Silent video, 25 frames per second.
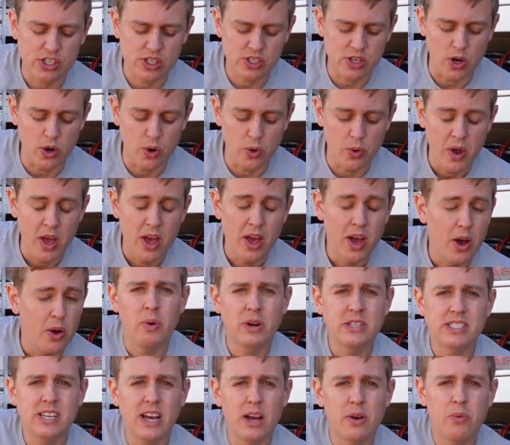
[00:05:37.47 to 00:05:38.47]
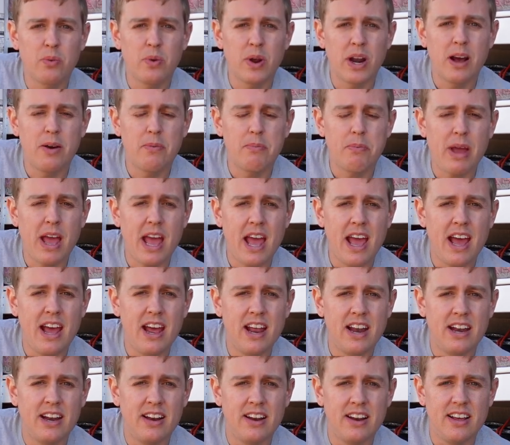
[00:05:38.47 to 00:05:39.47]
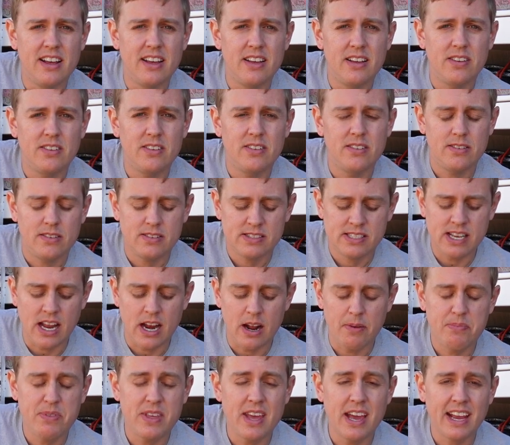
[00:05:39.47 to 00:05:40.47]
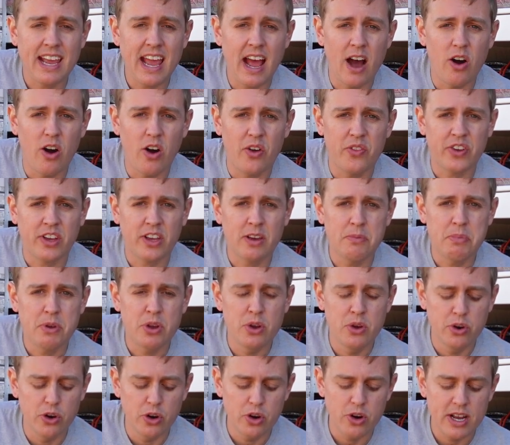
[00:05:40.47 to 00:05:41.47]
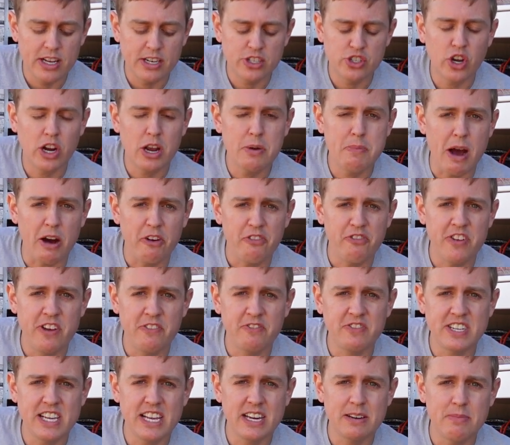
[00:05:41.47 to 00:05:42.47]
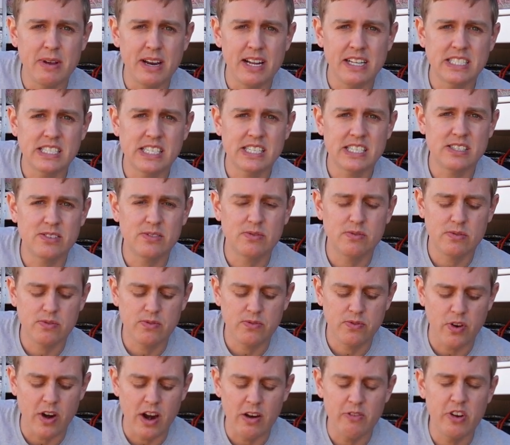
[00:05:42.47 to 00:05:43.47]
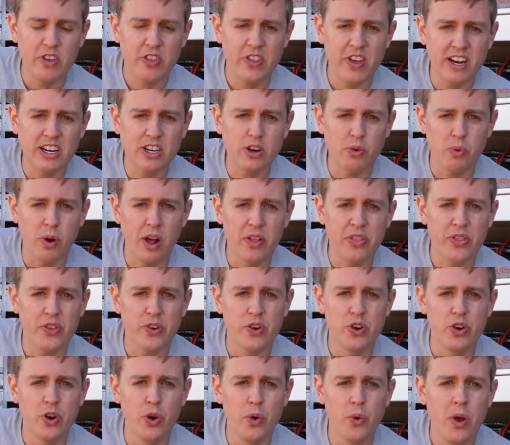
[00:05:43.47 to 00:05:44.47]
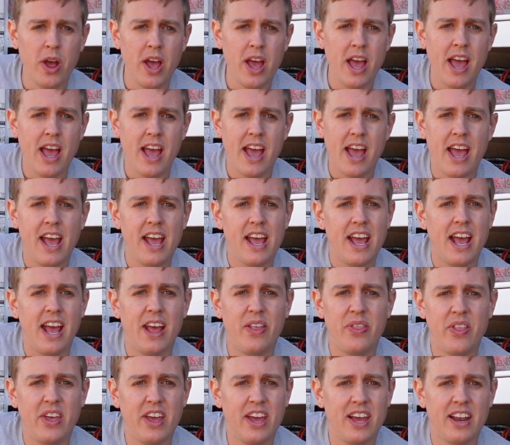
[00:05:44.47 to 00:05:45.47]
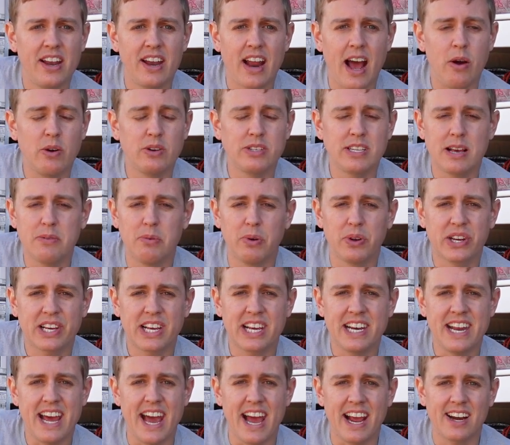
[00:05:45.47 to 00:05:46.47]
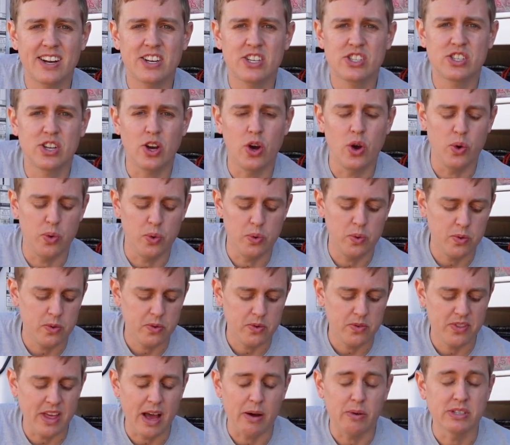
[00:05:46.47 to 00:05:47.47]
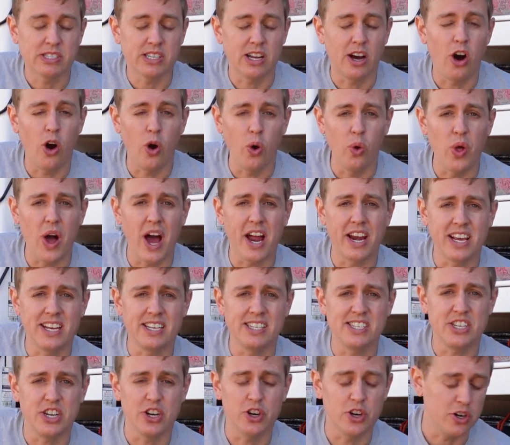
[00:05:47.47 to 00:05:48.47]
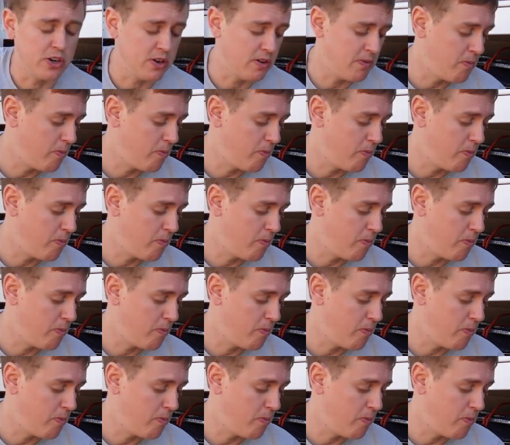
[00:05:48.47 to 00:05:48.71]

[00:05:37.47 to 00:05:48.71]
So once I went up and set up the account on the computer, it took about 15 minutes for everything to run through, and then I was able to connect. So that was a whole lot easier.